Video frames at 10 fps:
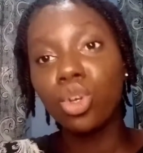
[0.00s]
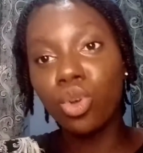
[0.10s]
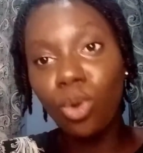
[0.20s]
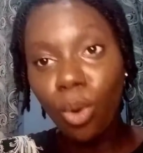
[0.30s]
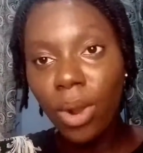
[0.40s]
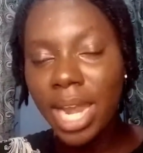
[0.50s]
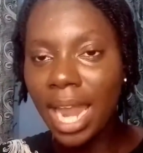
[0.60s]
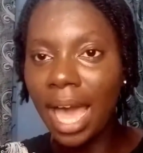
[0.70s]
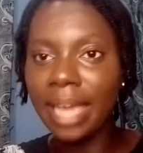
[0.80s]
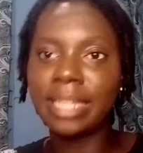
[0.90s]
go
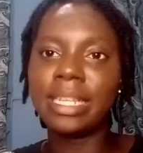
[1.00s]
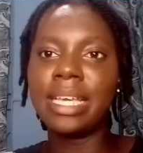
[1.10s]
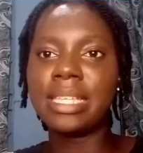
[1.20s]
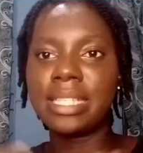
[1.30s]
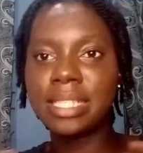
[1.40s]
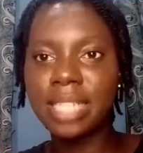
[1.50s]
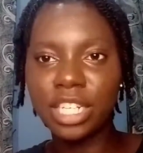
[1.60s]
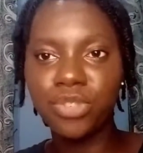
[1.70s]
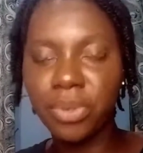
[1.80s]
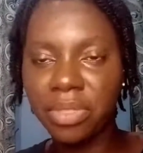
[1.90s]
online,
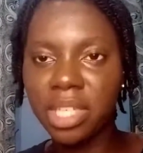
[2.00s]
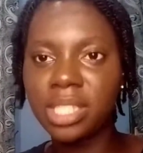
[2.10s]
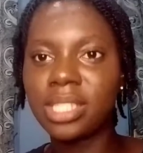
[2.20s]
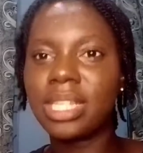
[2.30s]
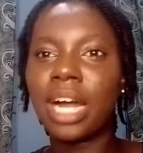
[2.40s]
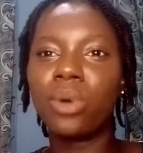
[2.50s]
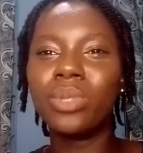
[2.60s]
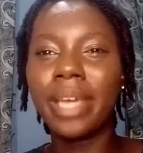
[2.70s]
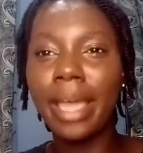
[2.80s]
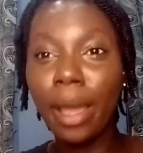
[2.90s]
search for things that
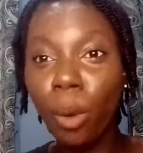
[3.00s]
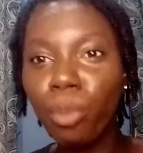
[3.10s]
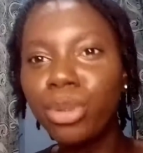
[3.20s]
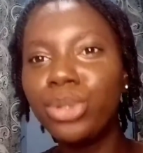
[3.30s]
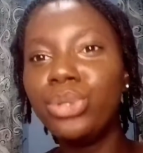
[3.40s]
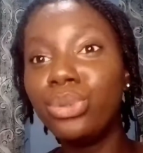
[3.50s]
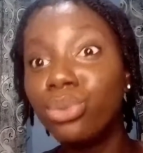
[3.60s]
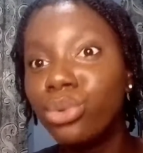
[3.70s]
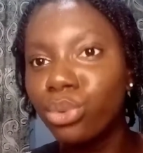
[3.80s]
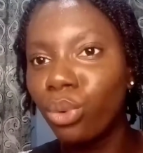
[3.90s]
could help you
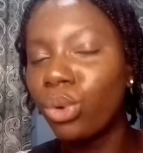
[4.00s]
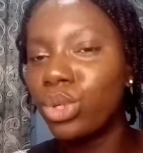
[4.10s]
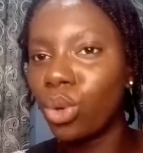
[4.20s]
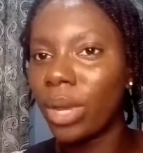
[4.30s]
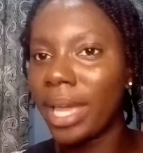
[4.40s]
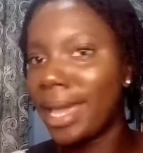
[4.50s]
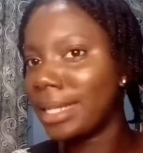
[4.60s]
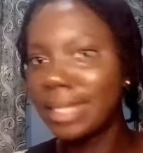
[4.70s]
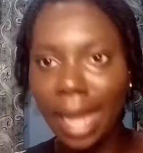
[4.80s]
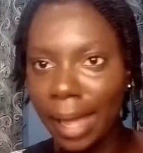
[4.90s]
grow your hair
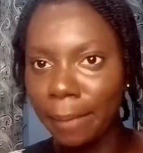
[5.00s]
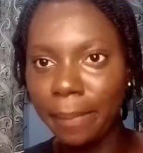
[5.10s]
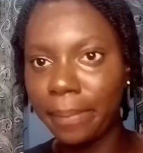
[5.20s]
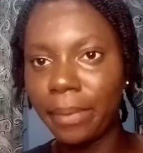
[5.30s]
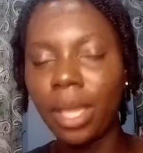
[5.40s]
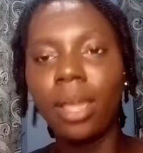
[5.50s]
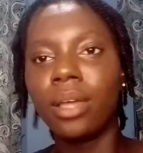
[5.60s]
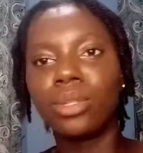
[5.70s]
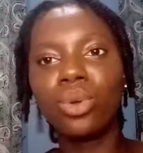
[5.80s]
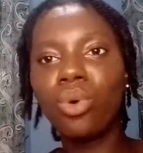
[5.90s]
type.
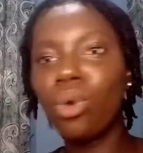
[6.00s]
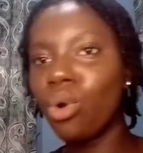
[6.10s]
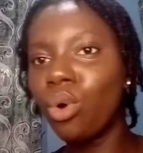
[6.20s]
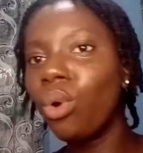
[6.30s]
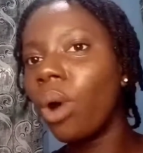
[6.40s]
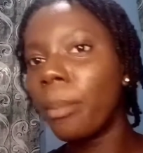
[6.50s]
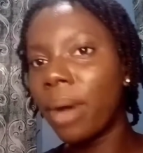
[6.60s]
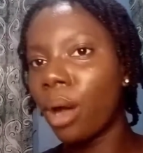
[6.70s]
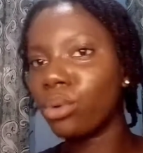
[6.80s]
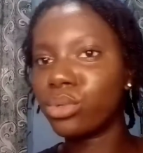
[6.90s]
Don't go
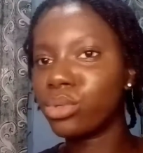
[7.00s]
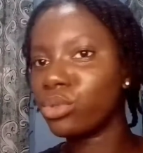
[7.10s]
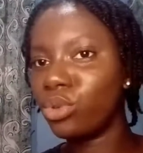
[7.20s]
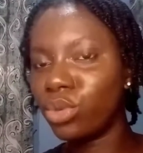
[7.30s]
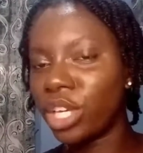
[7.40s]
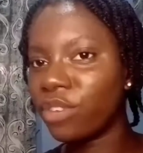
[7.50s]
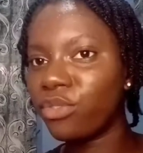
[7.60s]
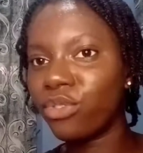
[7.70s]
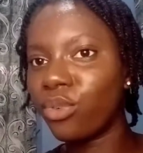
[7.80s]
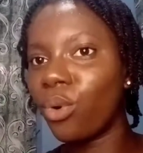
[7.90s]
about looking
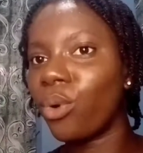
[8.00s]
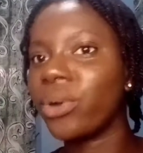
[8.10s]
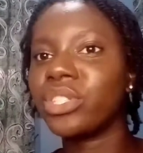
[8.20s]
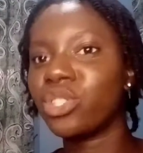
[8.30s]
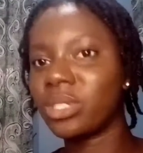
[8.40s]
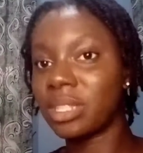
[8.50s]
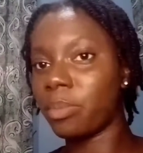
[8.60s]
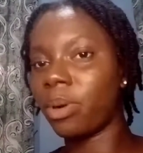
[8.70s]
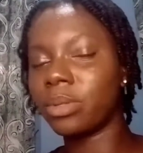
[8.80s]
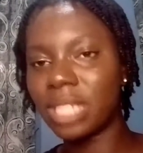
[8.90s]
for just
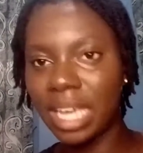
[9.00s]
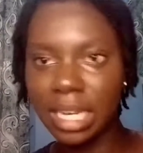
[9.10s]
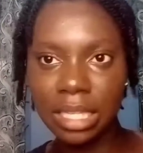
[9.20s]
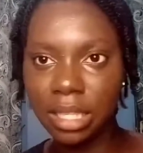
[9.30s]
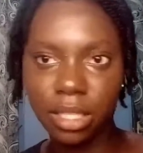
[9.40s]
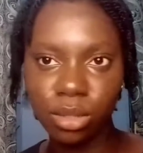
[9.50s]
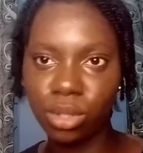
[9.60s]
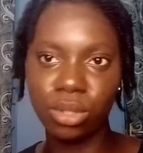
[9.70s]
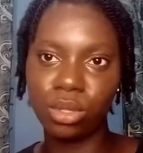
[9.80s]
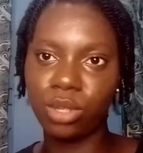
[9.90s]
about anything
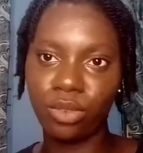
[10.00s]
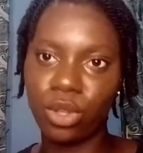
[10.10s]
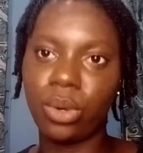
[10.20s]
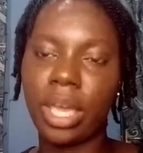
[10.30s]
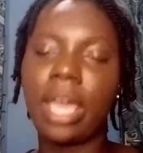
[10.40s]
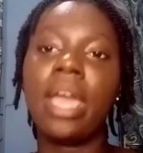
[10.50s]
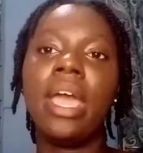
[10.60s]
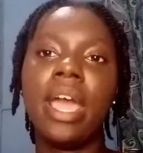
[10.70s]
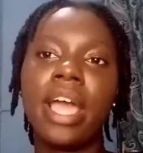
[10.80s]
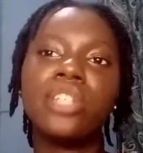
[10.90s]
to use for your hair.
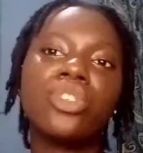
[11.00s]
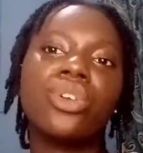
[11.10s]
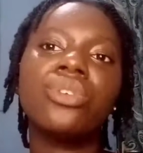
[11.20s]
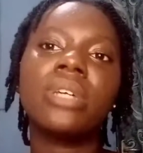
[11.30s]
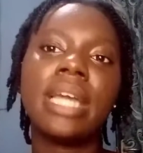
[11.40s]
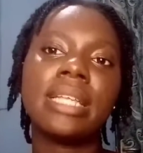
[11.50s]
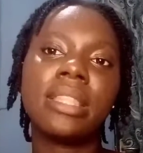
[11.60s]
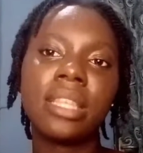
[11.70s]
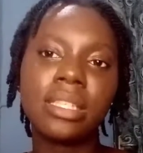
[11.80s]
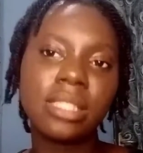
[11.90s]
Ensure you get
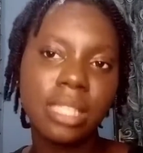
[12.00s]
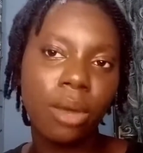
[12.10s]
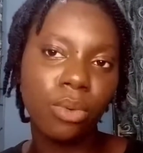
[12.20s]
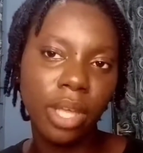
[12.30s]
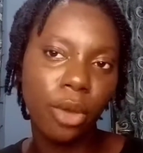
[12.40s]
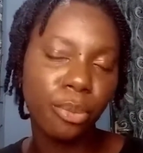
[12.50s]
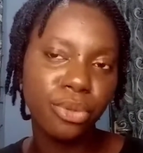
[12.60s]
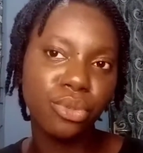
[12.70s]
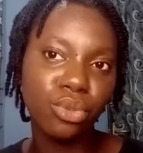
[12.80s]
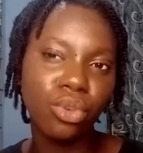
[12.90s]
things that would help
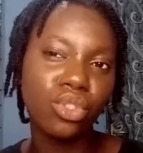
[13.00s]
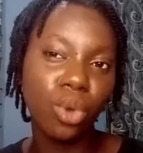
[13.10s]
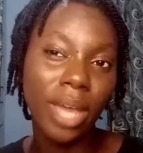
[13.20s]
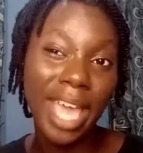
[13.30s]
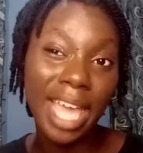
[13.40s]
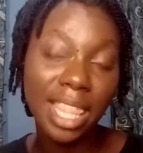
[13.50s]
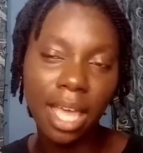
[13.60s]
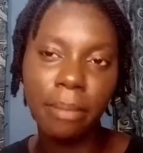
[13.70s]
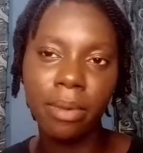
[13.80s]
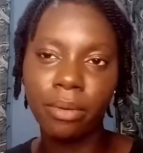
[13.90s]
you grow your hair
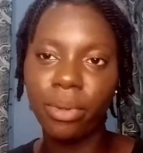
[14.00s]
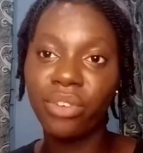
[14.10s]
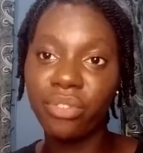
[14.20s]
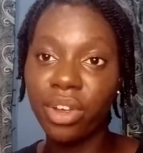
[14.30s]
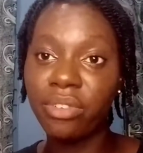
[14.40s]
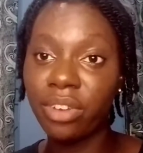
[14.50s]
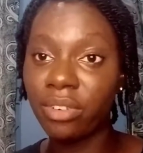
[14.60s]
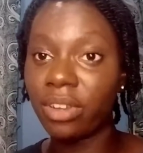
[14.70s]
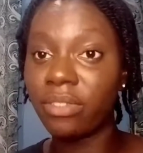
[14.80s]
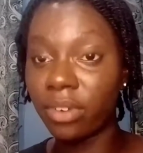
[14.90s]
type and grow very very
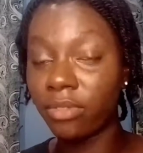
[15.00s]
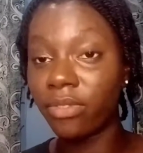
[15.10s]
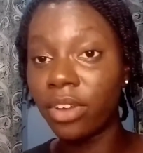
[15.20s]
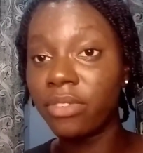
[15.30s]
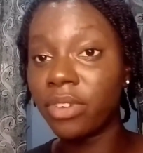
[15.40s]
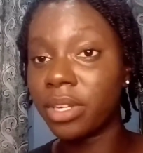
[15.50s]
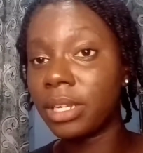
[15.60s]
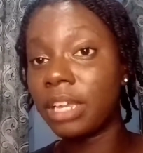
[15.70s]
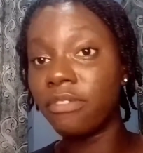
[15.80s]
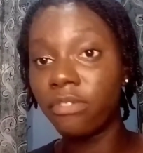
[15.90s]
very very
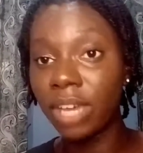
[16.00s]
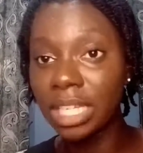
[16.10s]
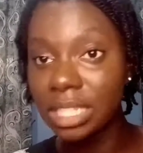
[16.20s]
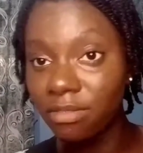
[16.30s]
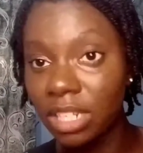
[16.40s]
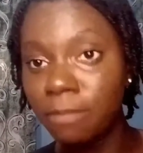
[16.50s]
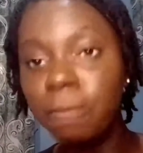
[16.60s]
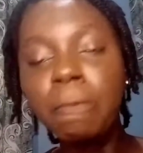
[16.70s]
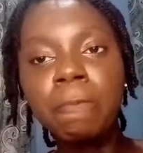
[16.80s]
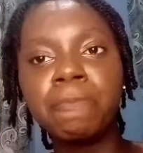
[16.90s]
effectively
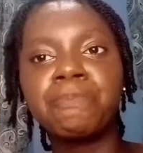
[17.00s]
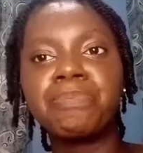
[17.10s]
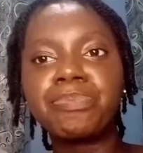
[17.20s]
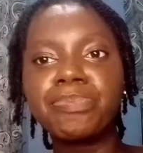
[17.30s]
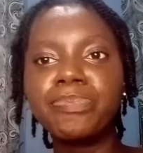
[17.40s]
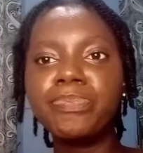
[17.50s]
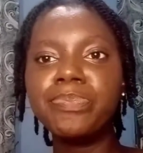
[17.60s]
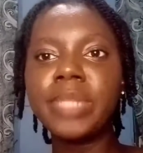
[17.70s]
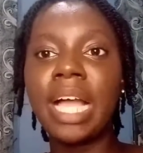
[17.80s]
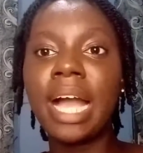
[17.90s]

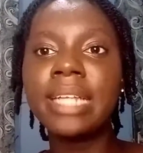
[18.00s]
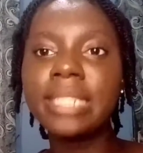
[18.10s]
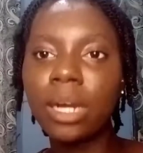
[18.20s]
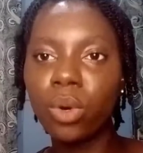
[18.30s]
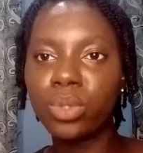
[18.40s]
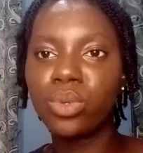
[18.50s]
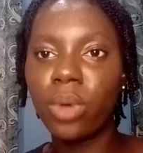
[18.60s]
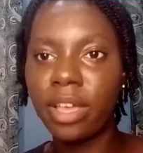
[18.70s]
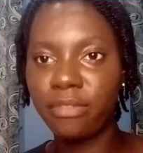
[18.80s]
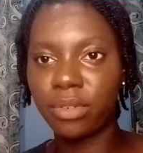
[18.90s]
and also
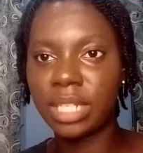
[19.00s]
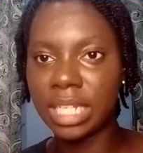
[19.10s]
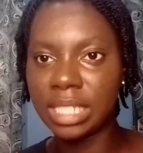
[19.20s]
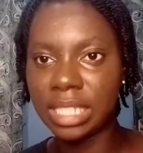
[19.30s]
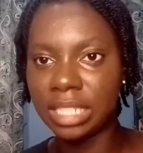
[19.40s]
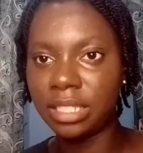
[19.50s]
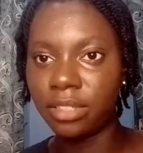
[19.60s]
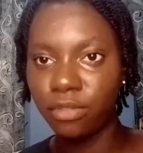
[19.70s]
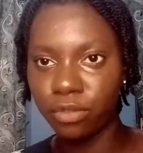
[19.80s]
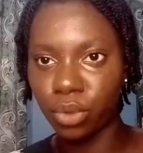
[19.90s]
effortlessly
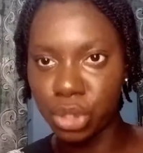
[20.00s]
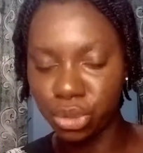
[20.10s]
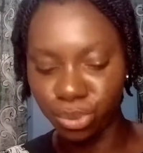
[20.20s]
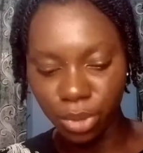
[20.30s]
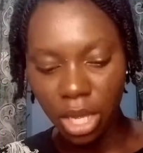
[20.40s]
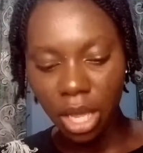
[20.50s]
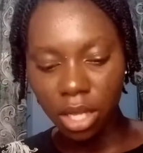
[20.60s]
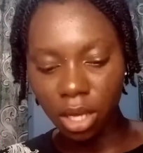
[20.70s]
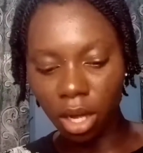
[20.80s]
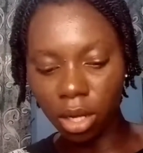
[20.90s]
for you.
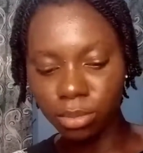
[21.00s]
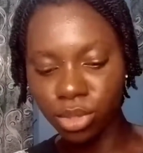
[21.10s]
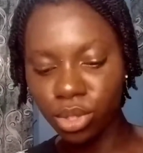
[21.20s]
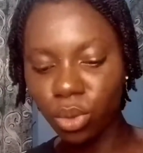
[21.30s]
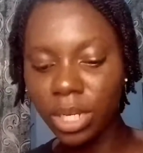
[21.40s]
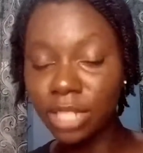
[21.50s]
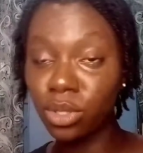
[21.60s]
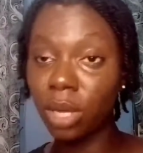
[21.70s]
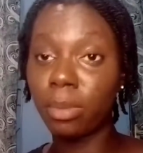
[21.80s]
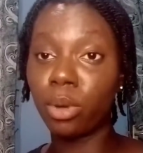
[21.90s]
So let's
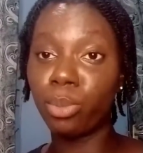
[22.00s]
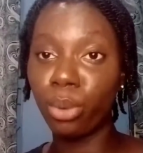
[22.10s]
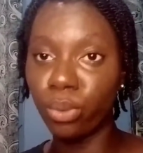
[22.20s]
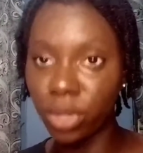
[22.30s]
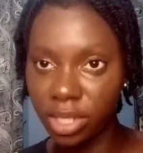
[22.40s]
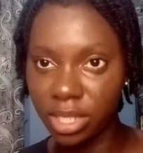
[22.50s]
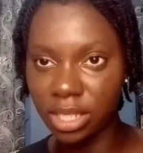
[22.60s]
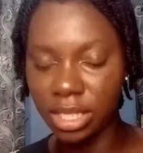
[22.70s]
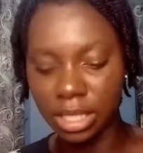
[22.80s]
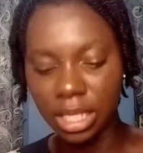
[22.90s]
talk about
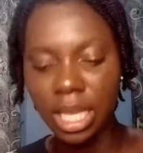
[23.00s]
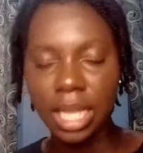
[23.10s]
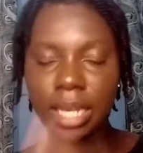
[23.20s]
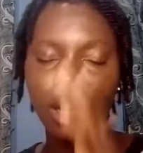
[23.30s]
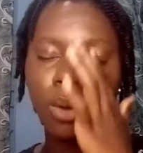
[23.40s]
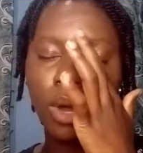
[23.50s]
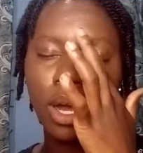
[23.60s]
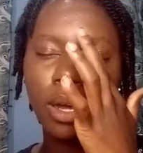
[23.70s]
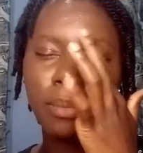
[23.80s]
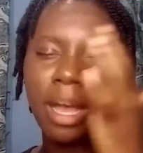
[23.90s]
porosity. Now
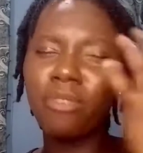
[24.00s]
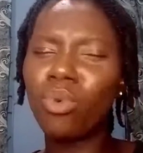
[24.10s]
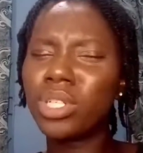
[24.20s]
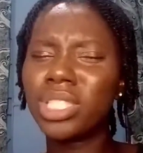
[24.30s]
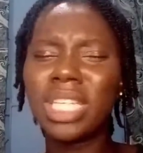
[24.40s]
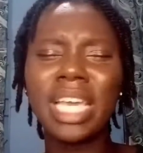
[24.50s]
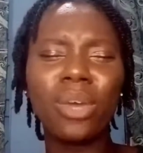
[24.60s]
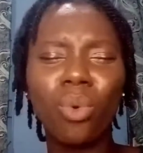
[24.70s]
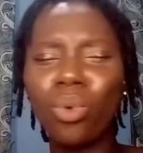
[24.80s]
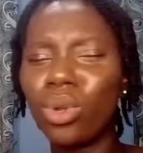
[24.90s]
I've watched a
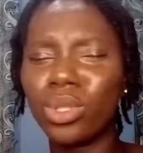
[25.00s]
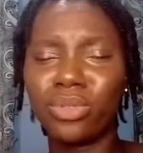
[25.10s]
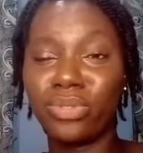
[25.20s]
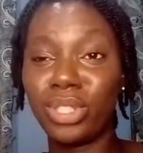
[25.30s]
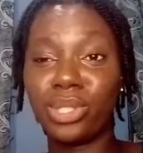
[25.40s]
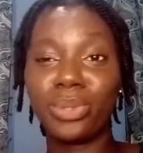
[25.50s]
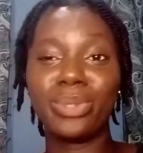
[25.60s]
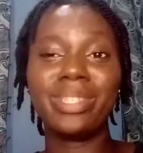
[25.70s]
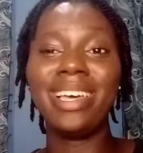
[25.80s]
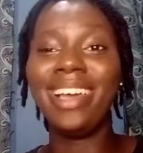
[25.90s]
whole lot of
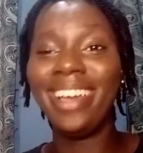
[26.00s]
videos